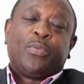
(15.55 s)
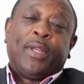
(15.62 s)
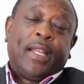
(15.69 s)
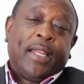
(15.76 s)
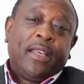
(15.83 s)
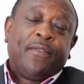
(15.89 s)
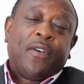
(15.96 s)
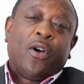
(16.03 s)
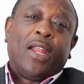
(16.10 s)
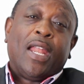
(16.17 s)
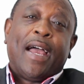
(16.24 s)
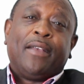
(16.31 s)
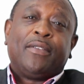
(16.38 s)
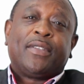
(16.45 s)
we live our
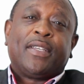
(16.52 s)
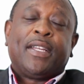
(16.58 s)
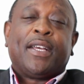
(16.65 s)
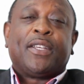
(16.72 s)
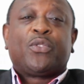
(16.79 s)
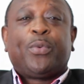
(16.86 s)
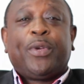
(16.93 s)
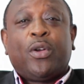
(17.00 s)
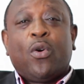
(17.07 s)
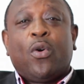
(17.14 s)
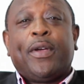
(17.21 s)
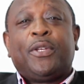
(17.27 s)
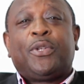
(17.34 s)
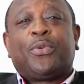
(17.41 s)
lives and as we
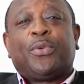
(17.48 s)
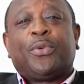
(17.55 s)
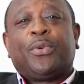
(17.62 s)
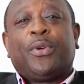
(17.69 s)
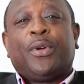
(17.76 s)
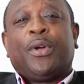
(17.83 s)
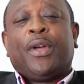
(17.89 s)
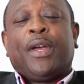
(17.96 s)
go into